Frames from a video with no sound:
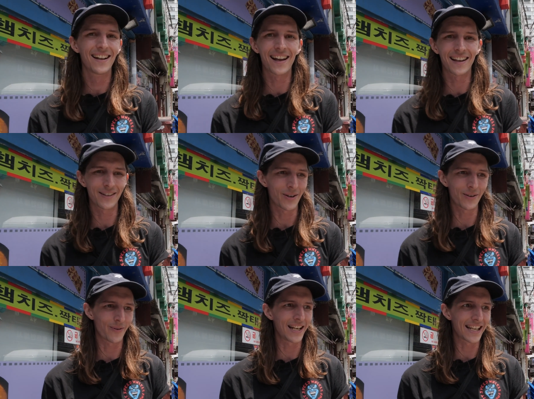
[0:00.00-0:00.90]
Like, you
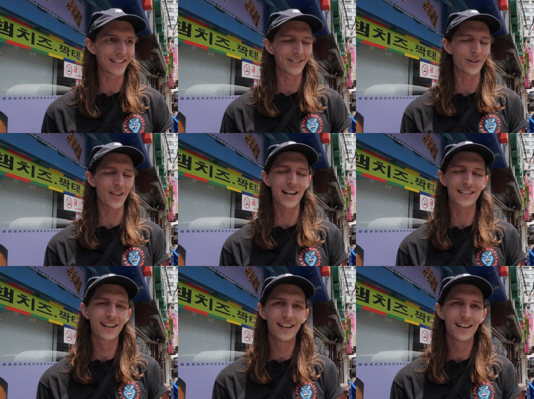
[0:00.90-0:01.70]
don't really get to do that.